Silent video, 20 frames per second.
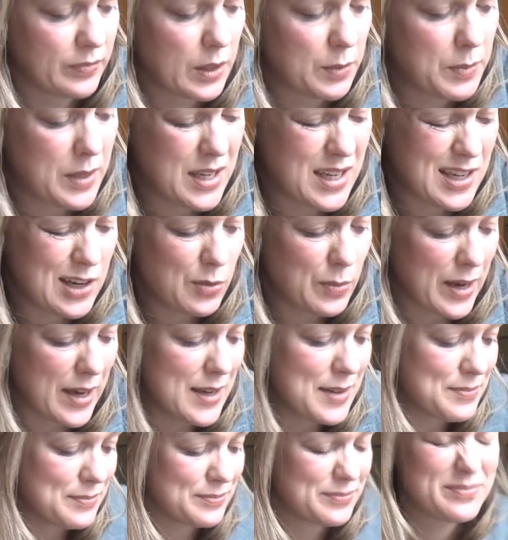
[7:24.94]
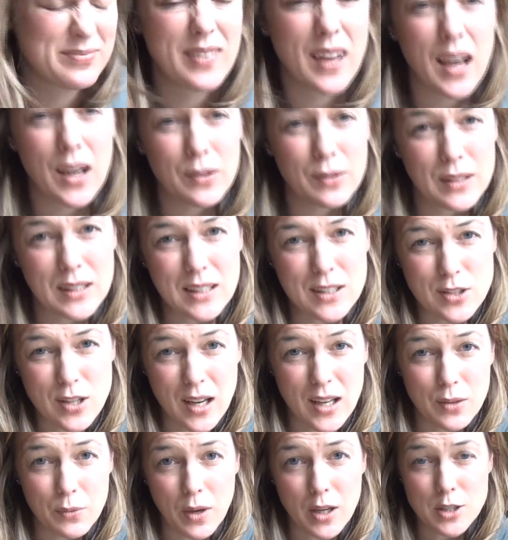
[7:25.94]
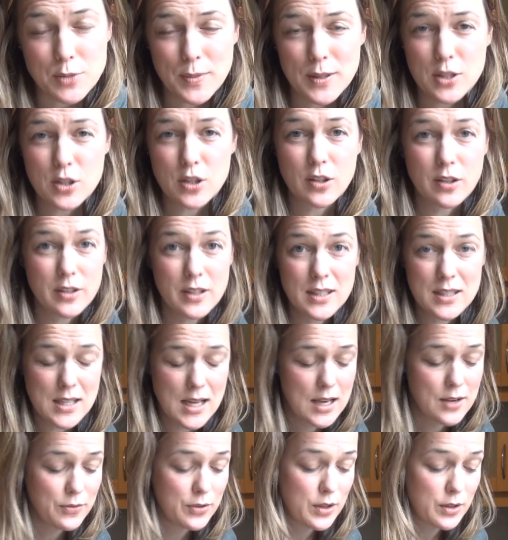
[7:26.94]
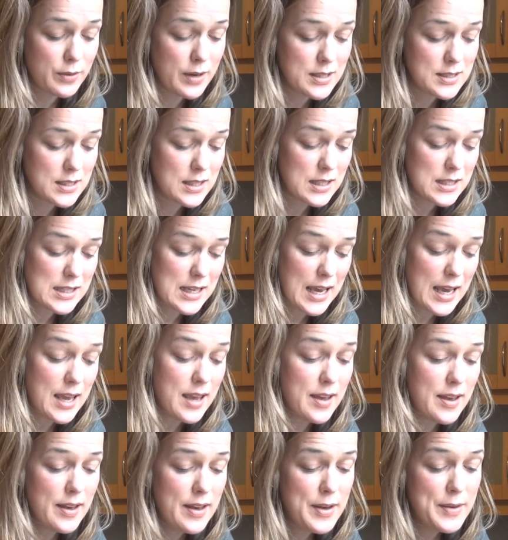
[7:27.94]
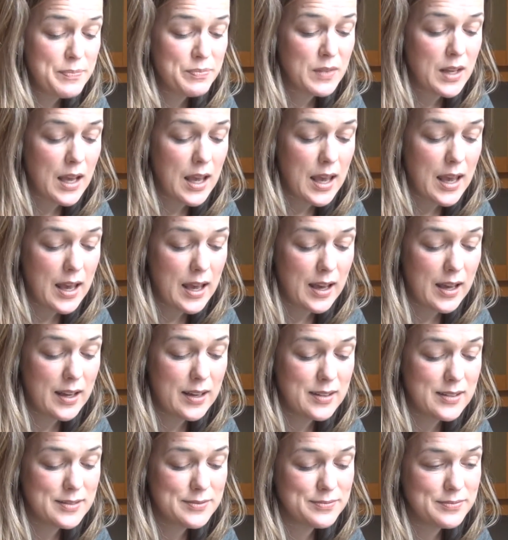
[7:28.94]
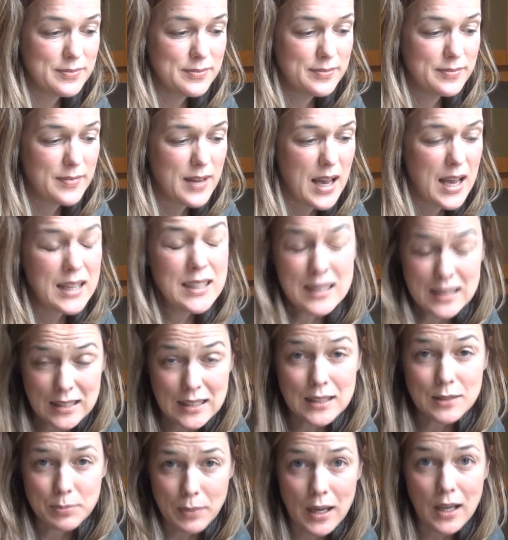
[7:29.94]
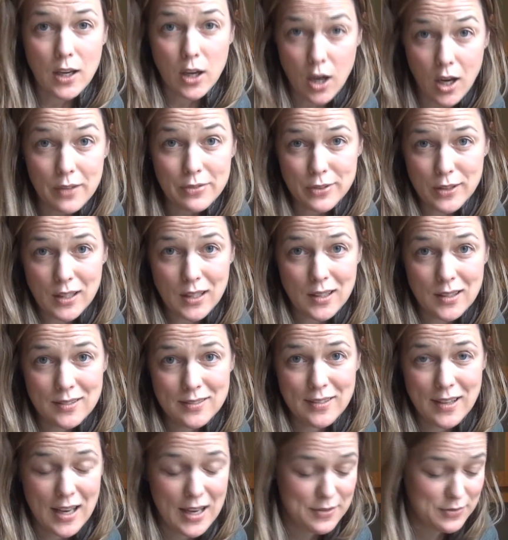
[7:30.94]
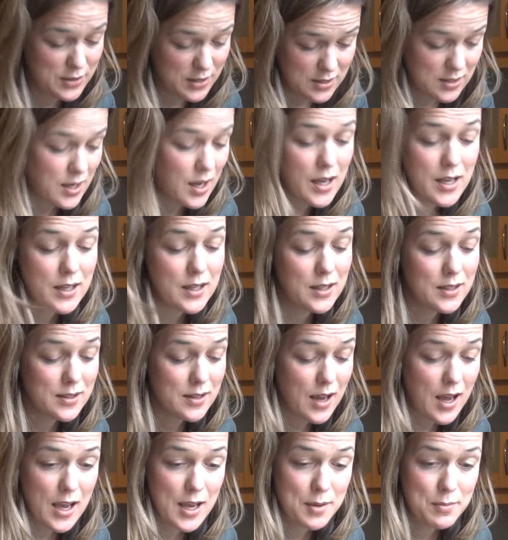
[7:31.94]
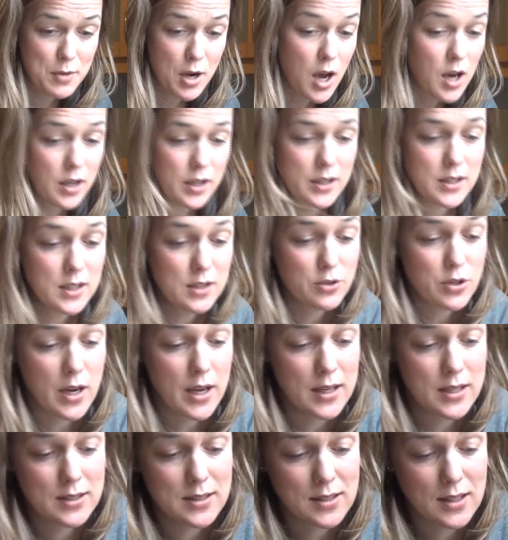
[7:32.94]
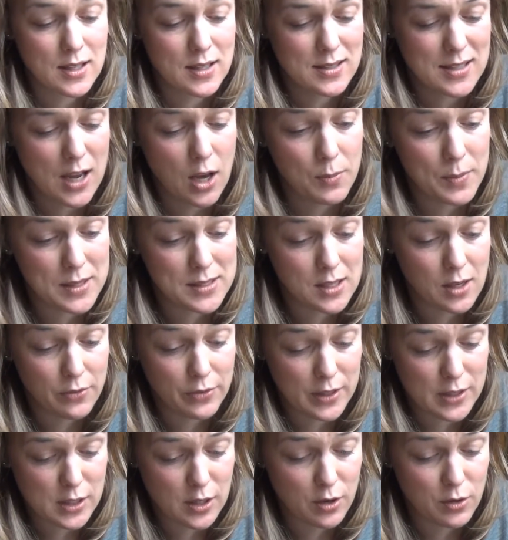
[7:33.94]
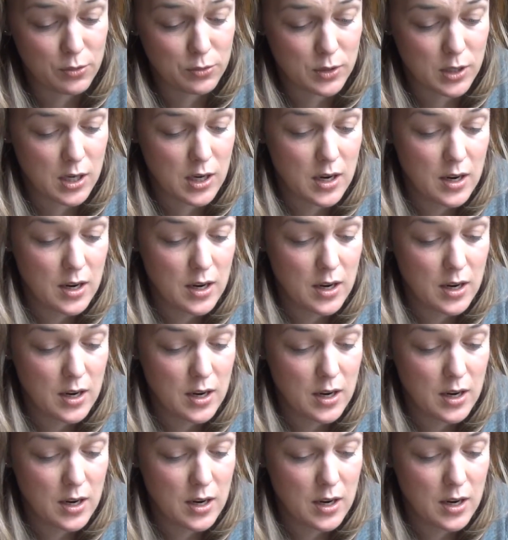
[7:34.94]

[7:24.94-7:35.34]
But you know what? I really try and watch my sugar intake for the rest of the day, and I need my coffee. I've decided I am not gonna try and tell myself I don't.